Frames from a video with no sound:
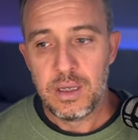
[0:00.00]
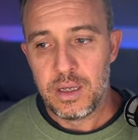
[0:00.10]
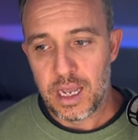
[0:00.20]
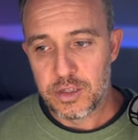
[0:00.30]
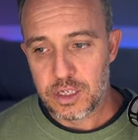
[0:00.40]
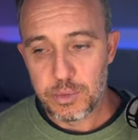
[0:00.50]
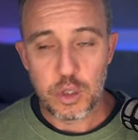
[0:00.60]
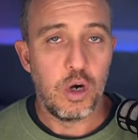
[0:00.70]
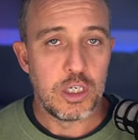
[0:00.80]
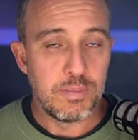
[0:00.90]
And some of you
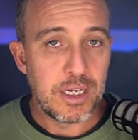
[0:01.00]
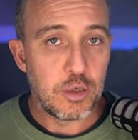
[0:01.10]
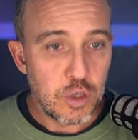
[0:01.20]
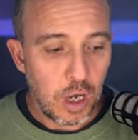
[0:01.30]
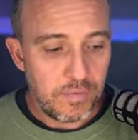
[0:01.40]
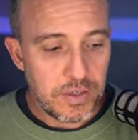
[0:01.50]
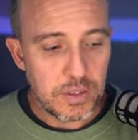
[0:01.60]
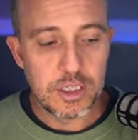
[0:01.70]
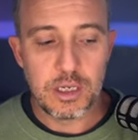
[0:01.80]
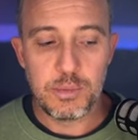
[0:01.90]
guys may do site
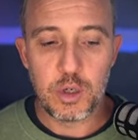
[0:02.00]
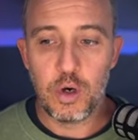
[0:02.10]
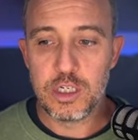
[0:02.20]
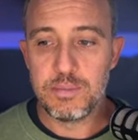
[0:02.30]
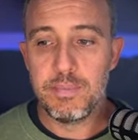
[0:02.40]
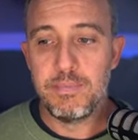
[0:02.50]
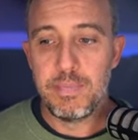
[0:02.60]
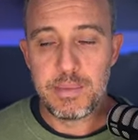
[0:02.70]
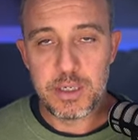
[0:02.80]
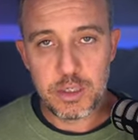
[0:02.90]
visits and some of you guys
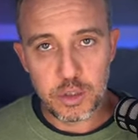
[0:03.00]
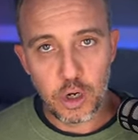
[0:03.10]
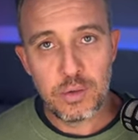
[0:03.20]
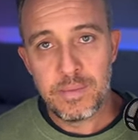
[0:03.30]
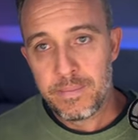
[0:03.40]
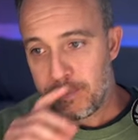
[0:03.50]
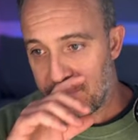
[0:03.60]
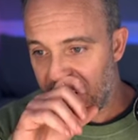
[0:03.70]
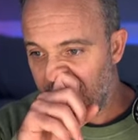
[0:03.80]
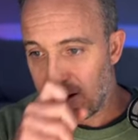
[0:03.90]
maybe you don't.
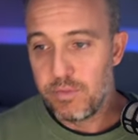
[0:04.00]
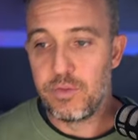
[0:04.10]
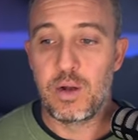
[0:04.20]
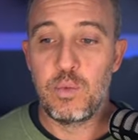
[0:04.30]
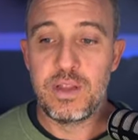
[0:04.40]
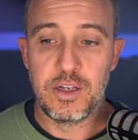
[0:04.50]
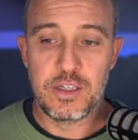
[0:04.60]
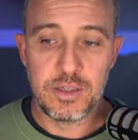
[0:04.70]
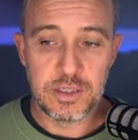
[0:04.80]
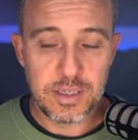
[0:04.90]
But like with our
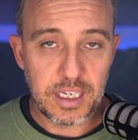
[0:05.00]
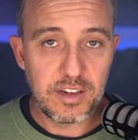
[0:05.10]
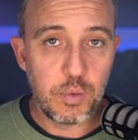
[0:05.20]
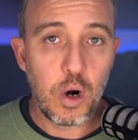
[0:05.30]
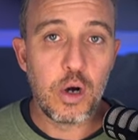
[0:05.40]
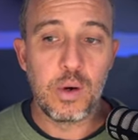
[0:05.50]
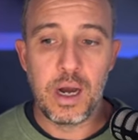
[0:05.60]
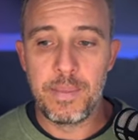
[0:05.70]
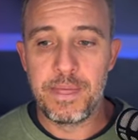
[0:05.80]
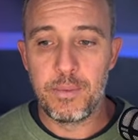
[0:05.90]
sales executive
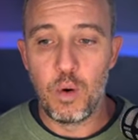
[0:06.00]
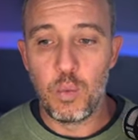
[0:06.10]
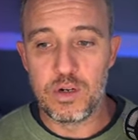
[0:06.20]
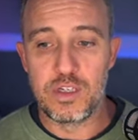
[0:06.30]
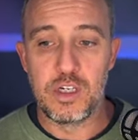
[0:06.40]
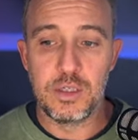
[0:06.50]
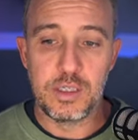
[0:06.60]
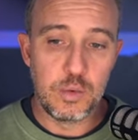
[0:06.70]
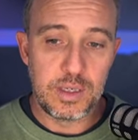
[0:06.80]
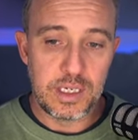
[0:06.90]
program, what we're essentially
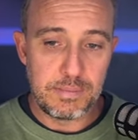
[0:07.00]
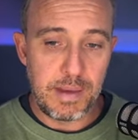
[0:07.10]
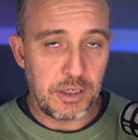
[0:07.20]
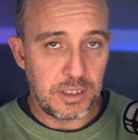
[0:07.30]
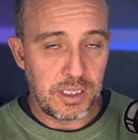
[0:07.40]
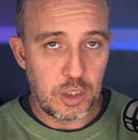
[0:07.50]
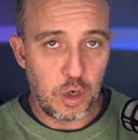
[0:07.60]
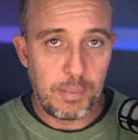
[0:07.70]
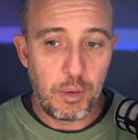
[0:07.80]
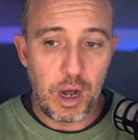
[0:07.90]
doing is managing the entire
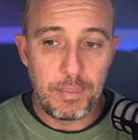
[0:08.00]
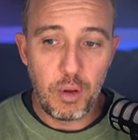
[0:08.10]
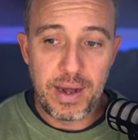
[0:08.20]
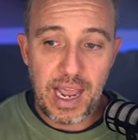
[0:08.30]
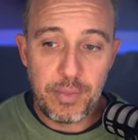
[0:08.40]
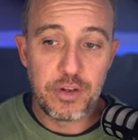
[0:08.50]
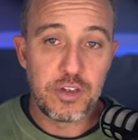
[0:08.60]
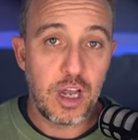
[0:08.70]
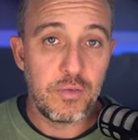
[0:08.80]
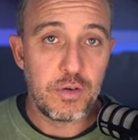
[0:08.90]
pipeline and the
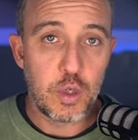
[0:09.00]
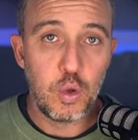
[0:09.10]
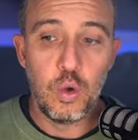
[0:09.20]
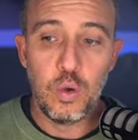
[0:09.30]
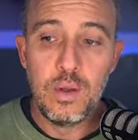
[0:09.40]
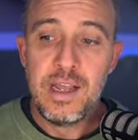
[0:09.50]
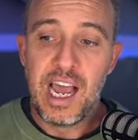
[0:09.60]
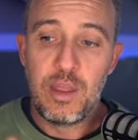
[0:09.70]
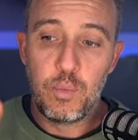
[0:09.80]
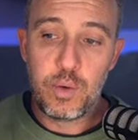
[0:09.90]
discovery call,
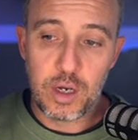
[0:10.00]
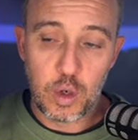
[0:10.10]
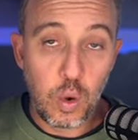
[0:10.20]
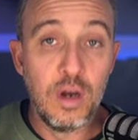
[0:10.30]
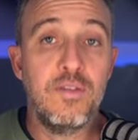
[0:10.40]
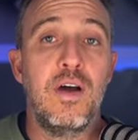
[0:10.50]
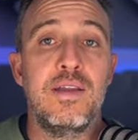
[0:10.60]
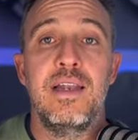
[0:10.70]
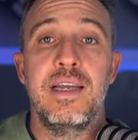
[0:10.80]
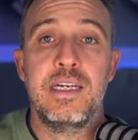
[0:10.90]
and then we are qualifying
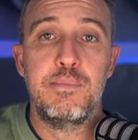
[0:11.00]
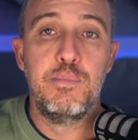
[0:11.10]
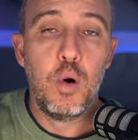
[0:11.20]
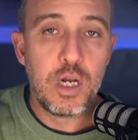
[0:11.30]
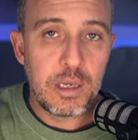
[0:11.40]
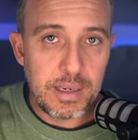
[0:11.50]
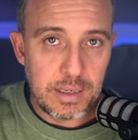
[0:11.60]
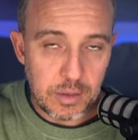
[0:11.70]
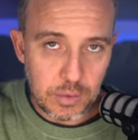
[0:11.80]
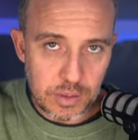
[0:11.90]
that lead and putting them
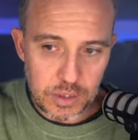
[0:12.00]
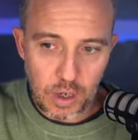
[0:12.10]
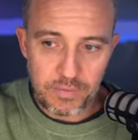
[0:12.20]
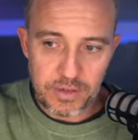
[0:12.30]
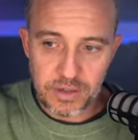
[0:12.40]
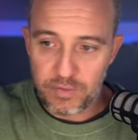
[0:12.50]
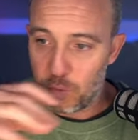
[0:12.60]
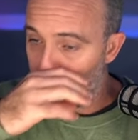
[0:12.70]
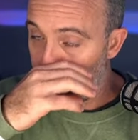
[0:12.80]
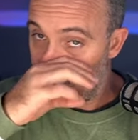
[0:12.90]
into a site visit
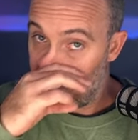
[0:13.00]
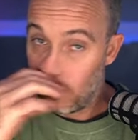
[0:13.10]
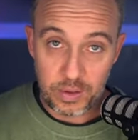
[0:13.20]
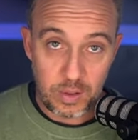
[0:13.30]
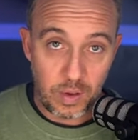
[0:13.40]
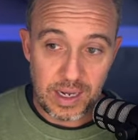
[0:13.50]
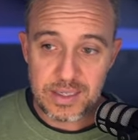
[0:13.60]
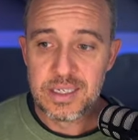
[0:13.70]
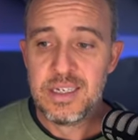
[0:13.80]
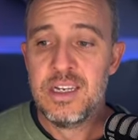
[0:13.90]
for for the
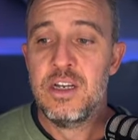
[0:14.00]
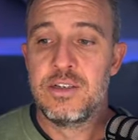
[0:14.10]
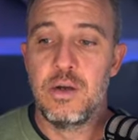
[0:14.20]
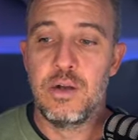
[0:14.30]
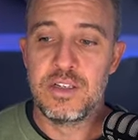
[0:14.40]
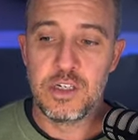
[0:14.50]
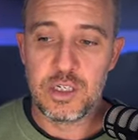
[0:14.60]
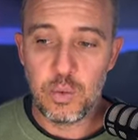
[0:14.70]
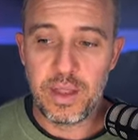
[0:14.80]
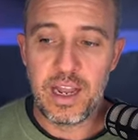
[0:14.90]
clients. So essentially,
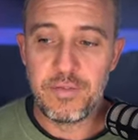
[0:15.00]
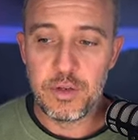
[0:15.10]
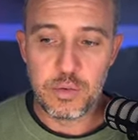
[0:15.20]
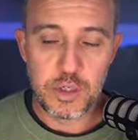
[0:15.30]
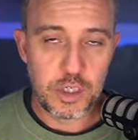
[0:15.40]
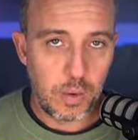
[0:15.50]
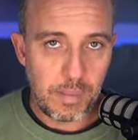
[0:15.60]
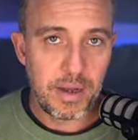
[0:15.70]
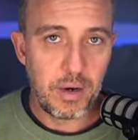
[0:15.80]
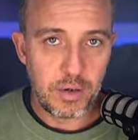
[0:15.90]
all they have to do is show
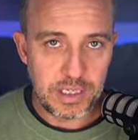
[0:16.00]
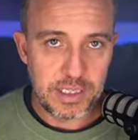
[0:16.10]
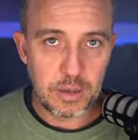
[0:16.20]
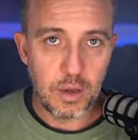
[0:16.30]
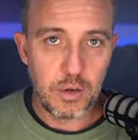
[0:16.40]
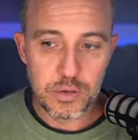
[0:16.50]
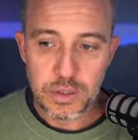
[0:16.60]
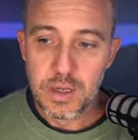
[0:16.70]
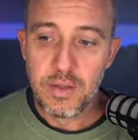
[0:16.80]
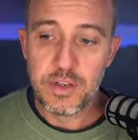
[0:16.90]
up and ideally close
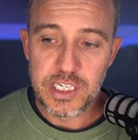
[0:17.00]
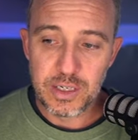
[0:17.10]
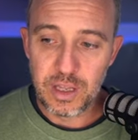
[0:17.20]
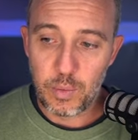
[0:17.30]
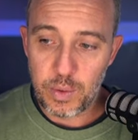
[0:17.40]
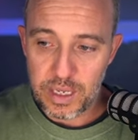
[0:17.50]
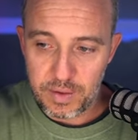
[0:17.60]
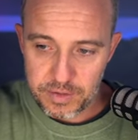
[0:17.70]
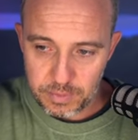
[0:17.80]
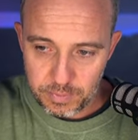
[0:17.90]
the deal. And we
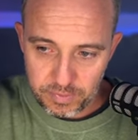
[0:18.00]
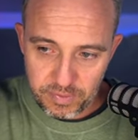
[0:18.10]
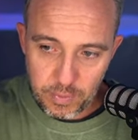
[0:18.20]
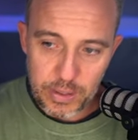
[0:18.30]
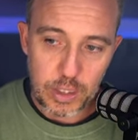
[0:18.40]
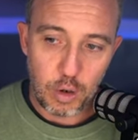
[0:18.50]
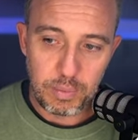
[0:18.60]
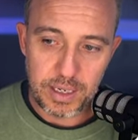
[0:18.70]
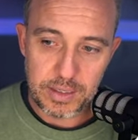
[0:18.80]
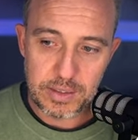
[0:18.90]
have some very
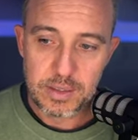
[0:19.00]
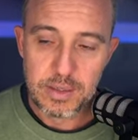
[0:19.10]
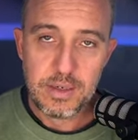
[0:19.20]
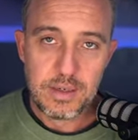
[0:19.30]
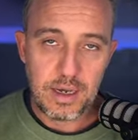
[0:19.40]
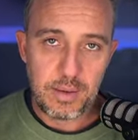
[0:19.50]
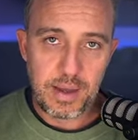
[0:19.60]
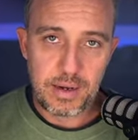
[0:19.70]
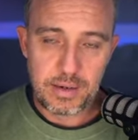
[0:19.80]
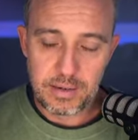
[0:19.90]
complex um,
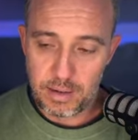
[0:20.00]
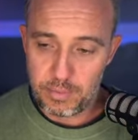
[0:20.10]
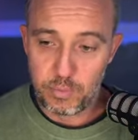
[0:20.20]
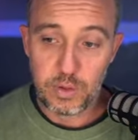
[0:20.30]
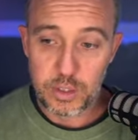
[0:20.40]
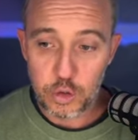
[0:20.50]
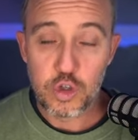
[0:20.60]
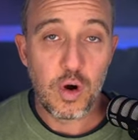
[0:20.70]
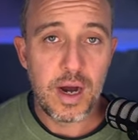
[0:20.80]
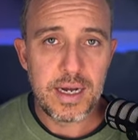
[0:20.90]
and uh, really good
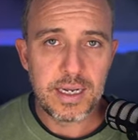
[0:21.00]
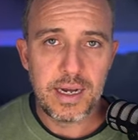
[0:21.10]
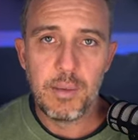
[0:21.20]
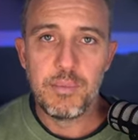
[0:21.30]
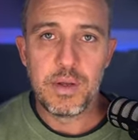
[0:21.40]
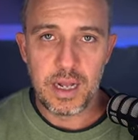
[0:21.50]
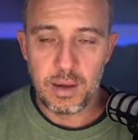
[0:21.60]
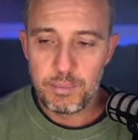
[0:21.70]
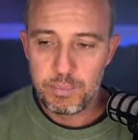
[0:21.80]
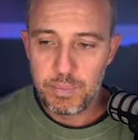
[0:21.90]
training in our in
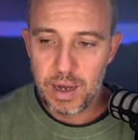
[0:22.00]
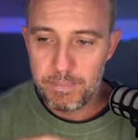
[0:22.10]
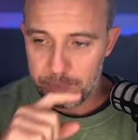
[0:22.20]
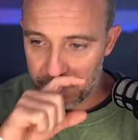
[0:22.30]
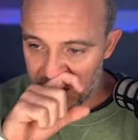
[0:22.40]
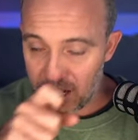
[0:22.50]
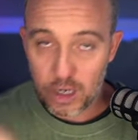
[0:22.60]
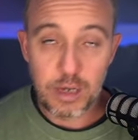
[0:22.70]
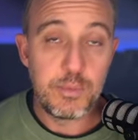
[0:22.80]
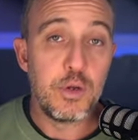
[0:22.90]
our um, in our
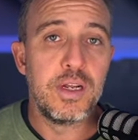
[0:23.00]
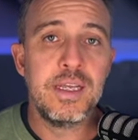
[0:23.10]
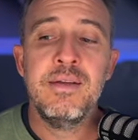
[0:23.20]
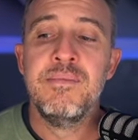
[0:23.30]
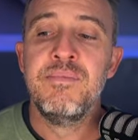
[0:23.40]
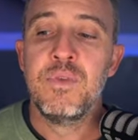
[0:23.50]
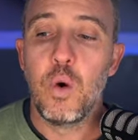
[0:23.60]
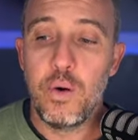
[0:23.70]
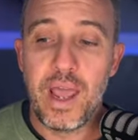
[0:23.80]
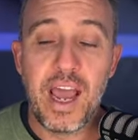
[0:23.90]
community
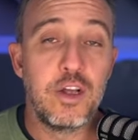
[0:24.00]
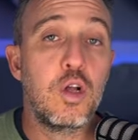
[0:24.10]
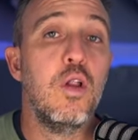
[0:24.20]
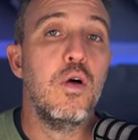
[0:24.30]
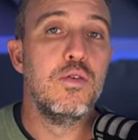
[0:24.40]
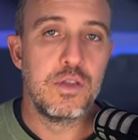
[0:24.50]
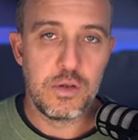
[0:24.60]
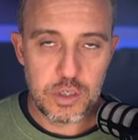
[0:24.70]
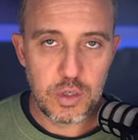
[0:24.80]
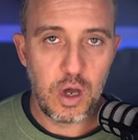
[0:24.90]
on how to close
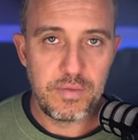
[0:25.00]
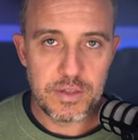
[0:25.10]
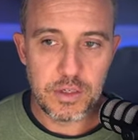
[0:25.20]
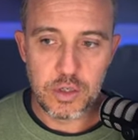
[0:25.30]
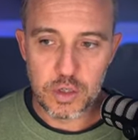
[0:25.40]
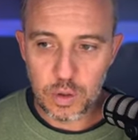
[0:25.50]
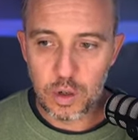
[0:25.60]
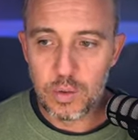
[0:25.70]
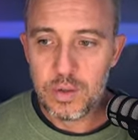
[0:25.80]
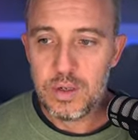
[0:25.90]
those site visits as well.